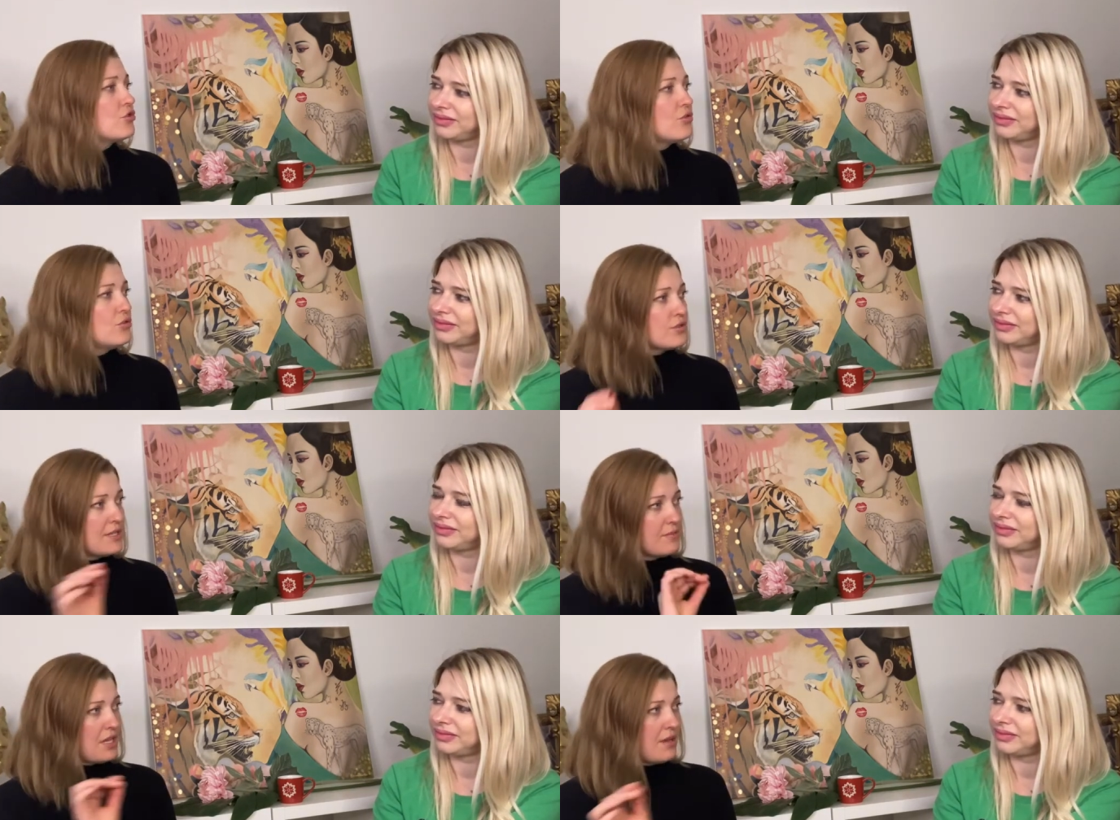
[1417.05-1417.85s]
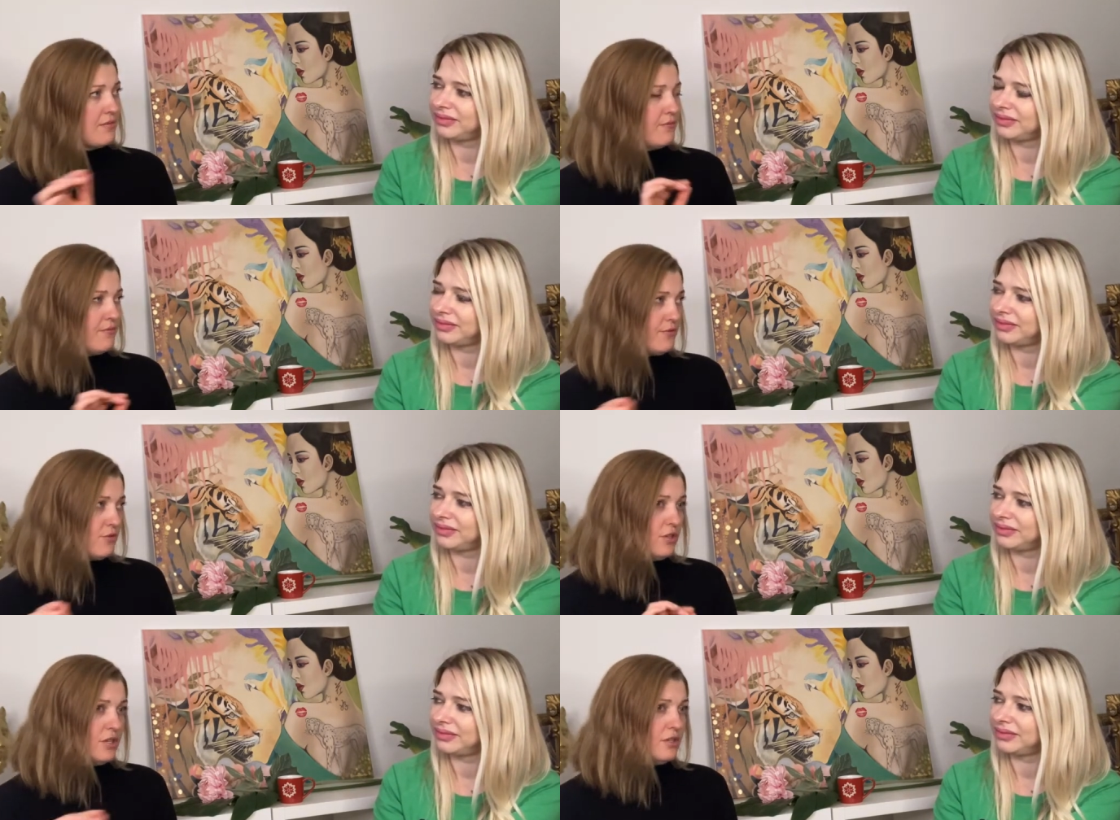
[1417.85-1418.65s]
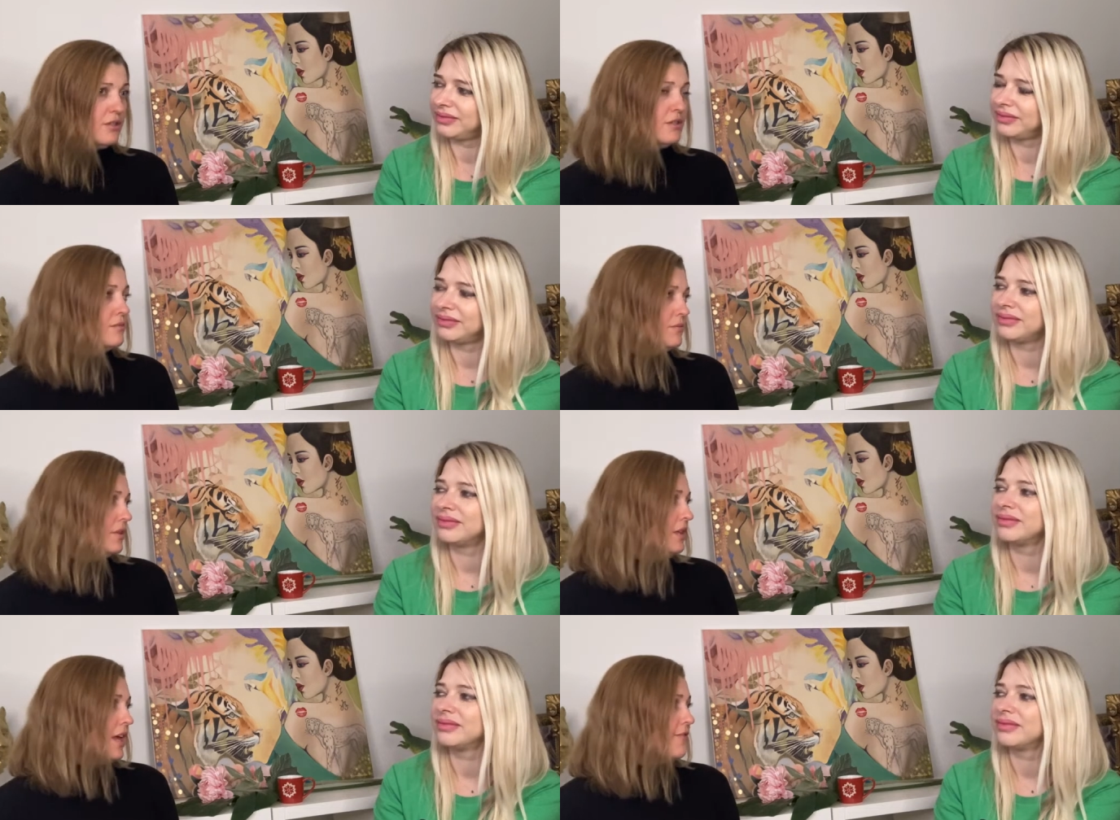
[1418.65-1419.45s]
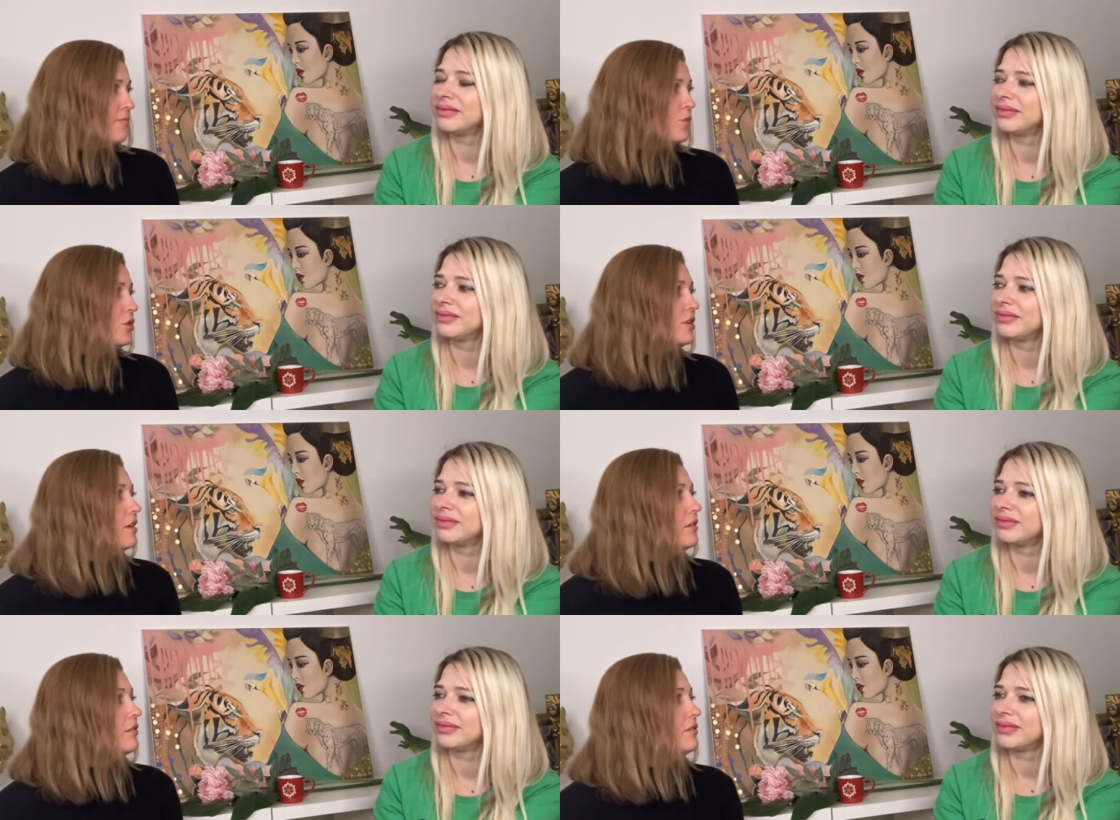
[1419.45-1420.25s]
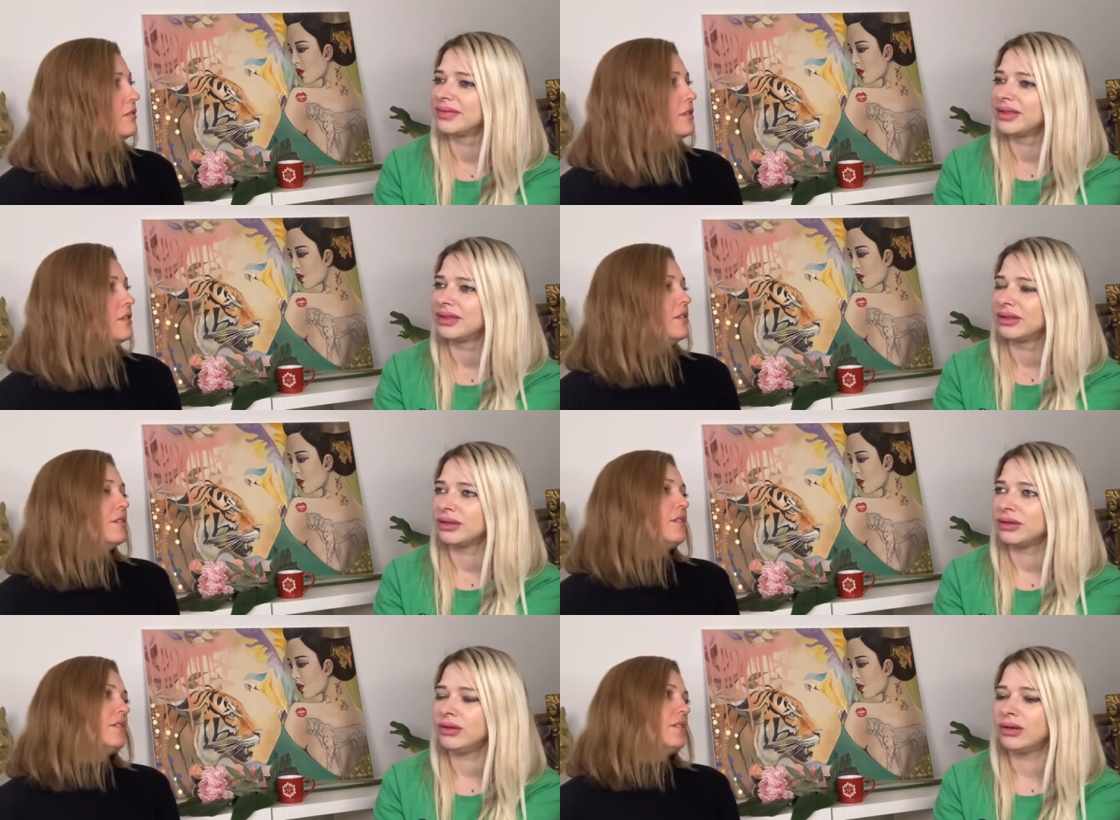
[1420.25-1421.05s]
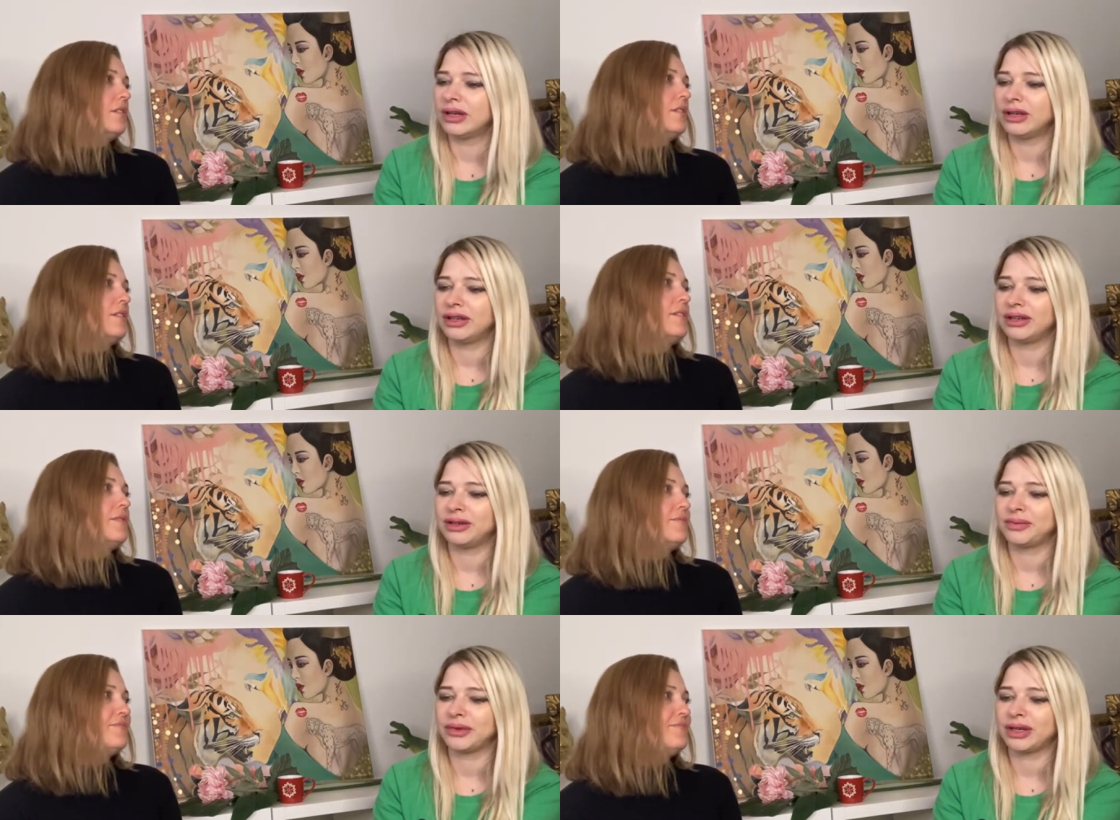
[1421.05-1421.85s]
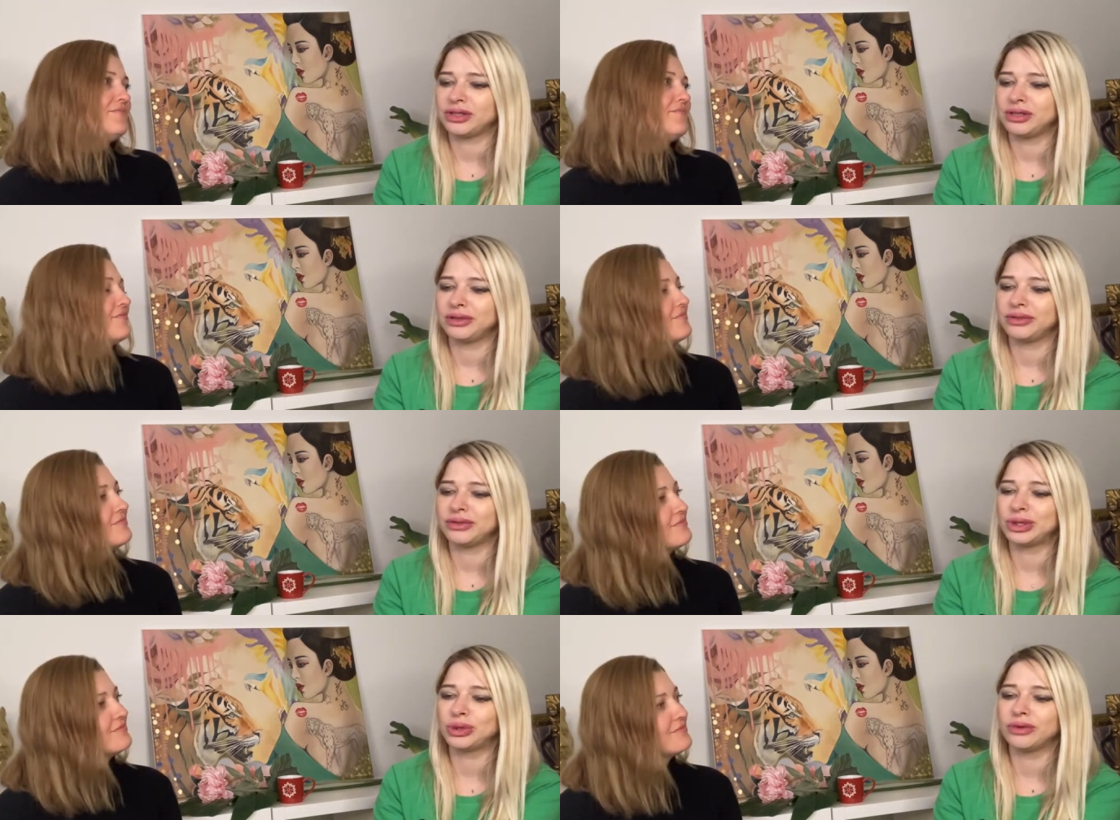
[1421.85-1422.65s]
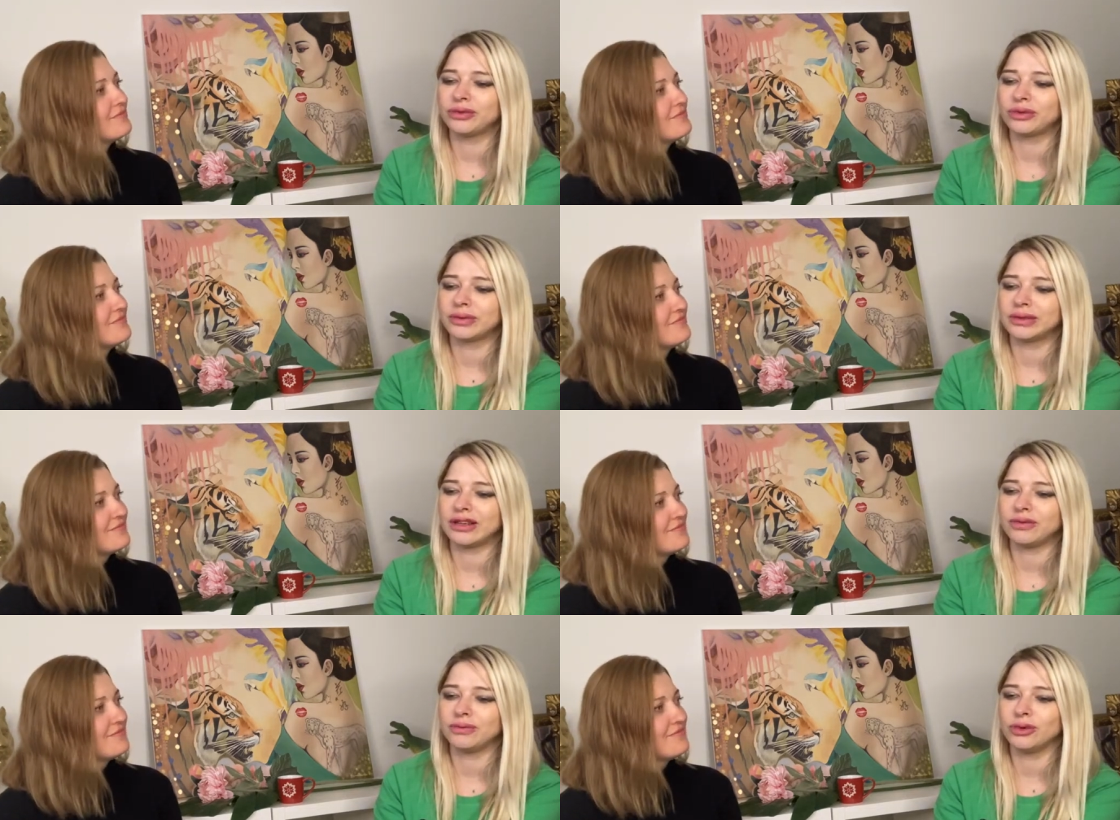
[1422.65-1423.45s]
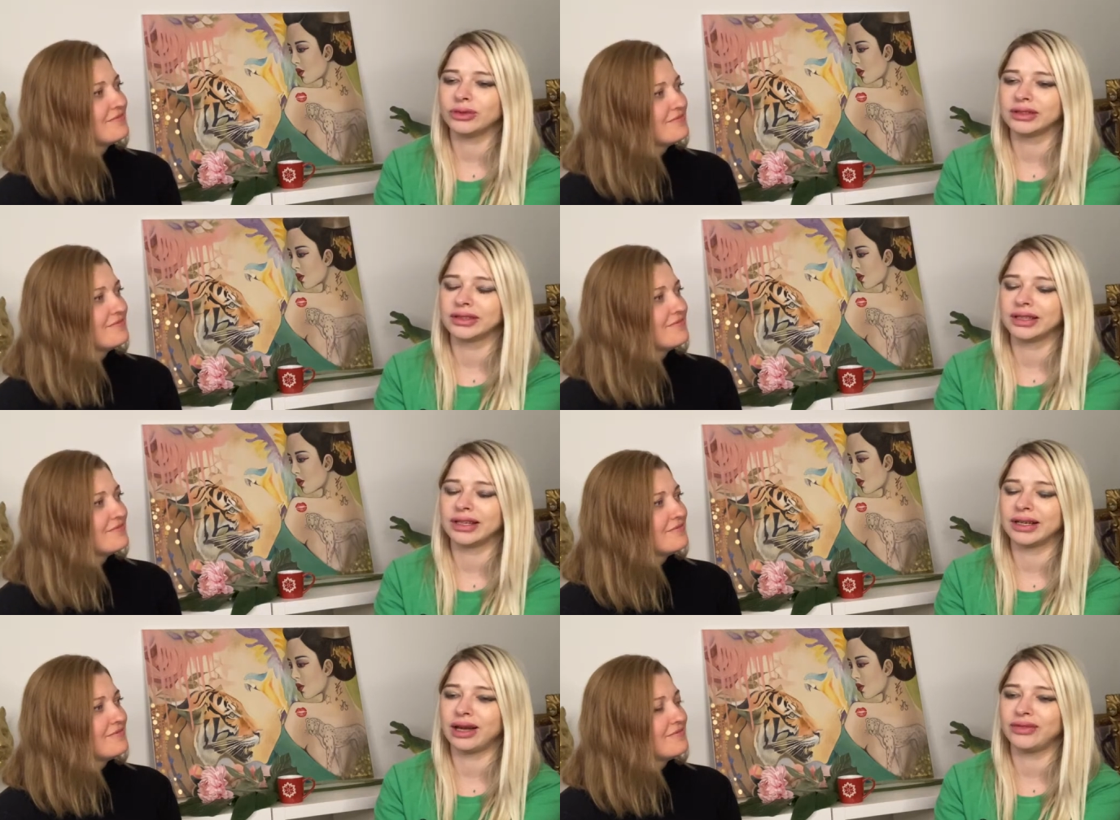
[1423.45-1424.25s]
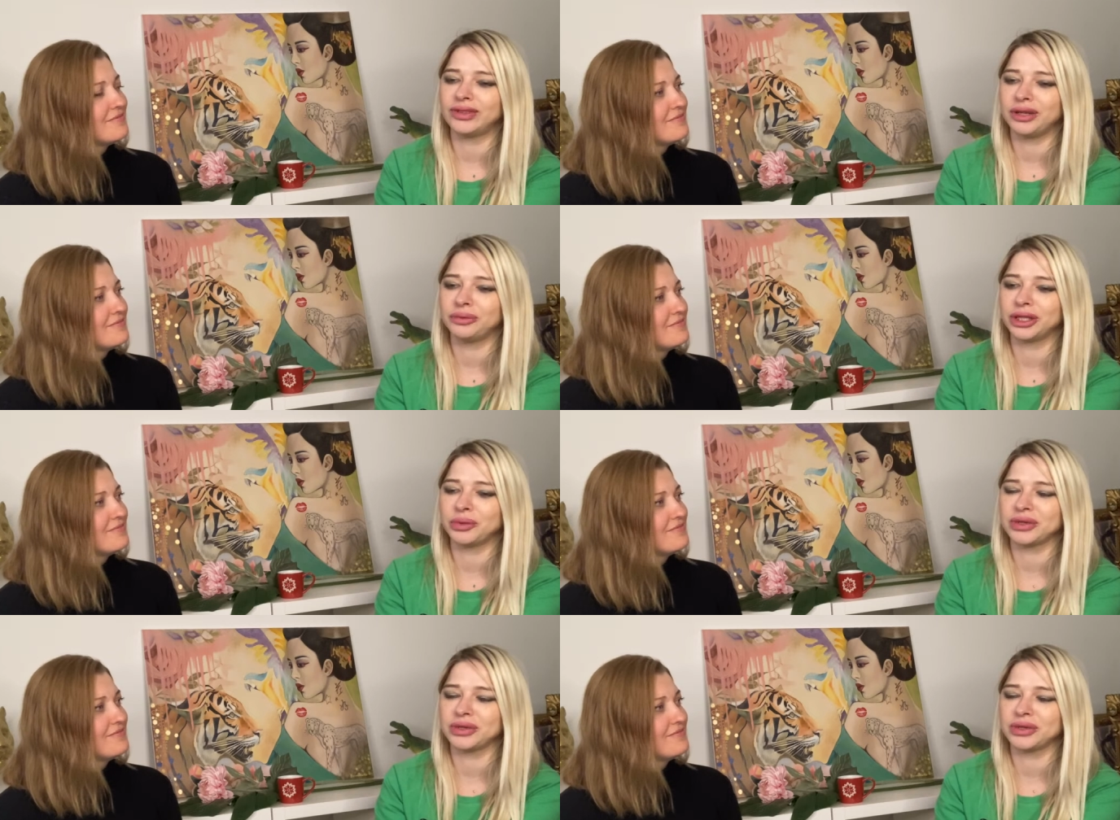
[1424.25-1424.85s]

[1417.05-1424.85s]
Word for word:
Speaker 1: draw sometimes from the uh, live model?
Speaker 2: Oh, I um, actually drawing from the live model uh, I've done when I